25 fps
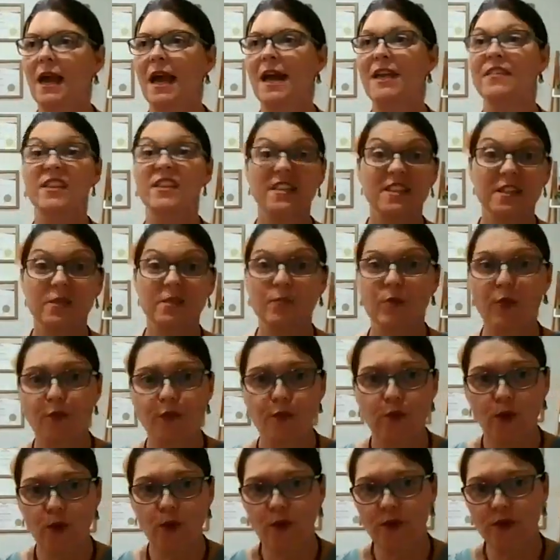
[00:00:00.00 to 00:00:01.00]
And this is
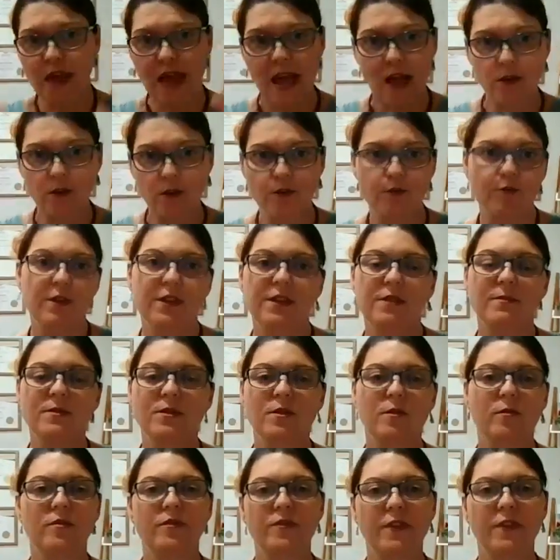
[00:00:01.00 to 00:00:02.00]
before the
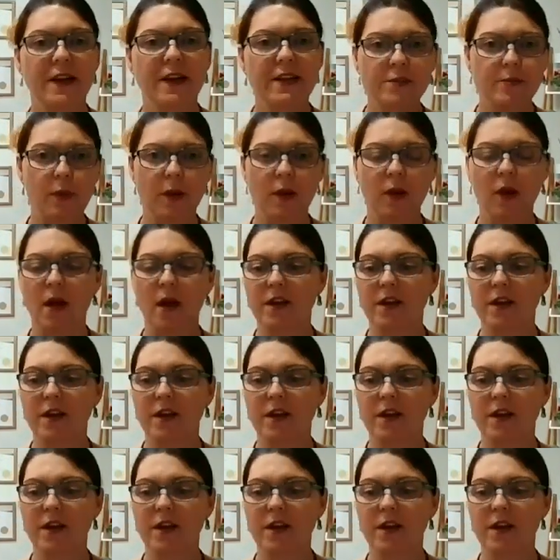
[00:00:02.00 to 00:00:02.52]
algorithms on Facebook.